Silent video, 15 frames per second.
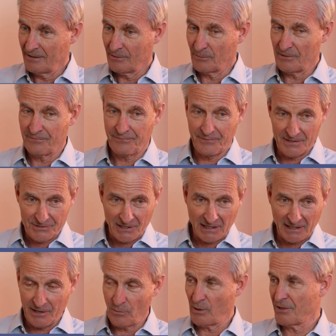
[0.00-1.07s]
We
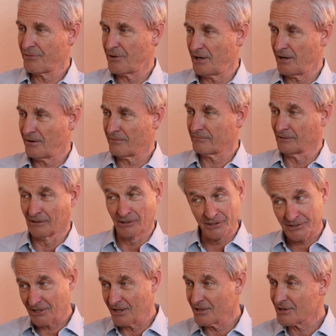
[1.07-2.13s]
physically went there,
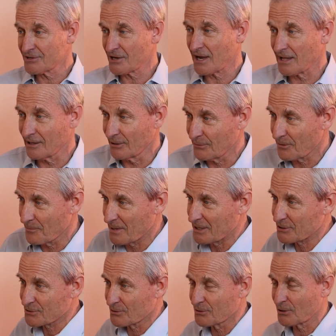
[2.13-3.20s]
looked in the silo to
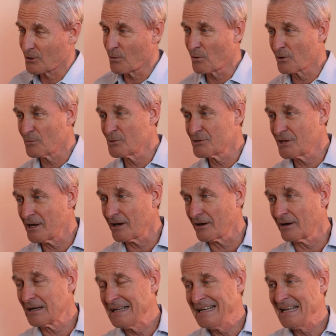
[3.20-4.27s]
make sure the corn was
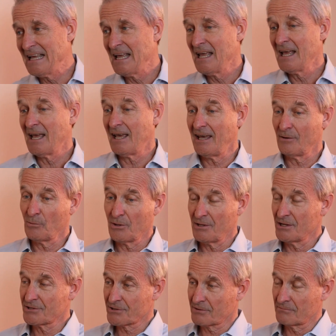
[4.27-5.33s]
there. And when
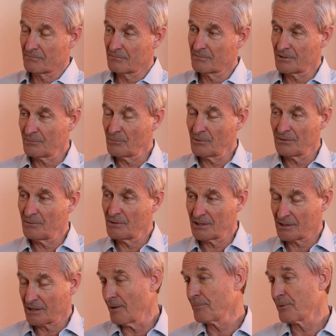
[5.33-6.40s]

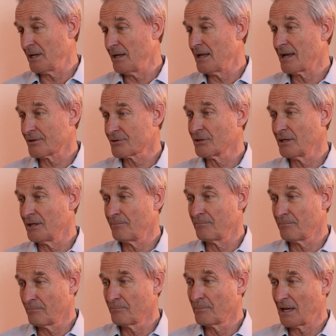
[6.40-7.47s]
the company actually
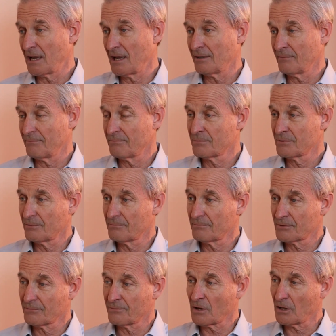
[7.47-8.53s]
began
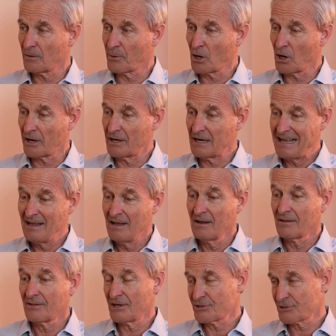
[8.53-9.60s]
to fall apart,
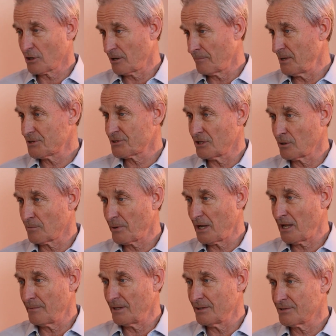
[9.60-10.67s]
they started missing their
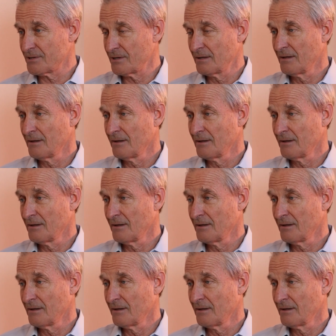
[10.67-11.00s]
payments.